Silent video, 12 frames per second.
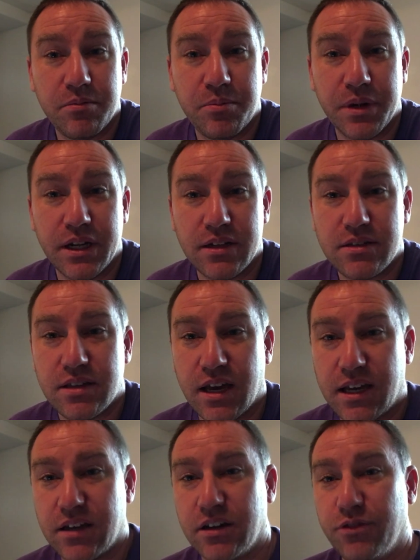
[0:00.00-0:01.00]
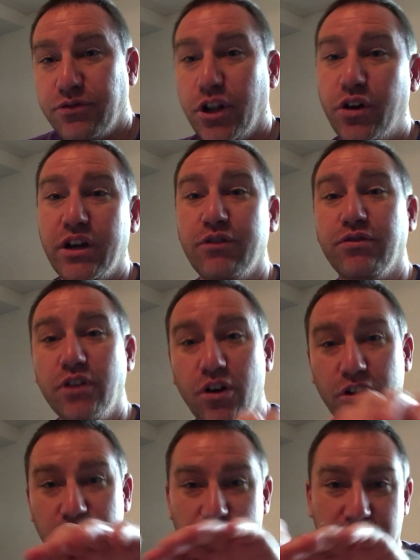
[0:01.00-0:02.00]
but it's like a floating
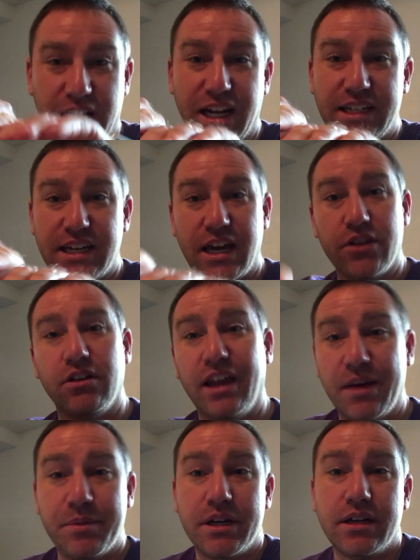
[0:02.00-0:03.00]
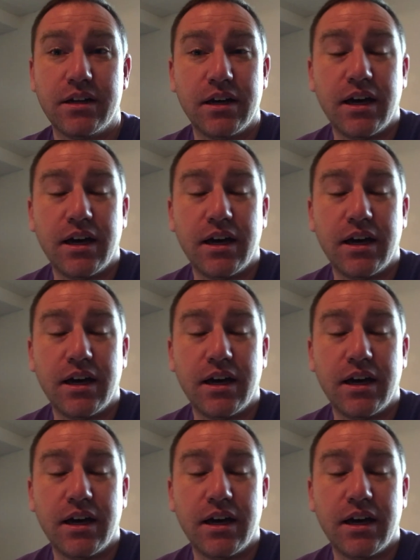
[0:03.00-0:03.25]
floor, click-together laminate.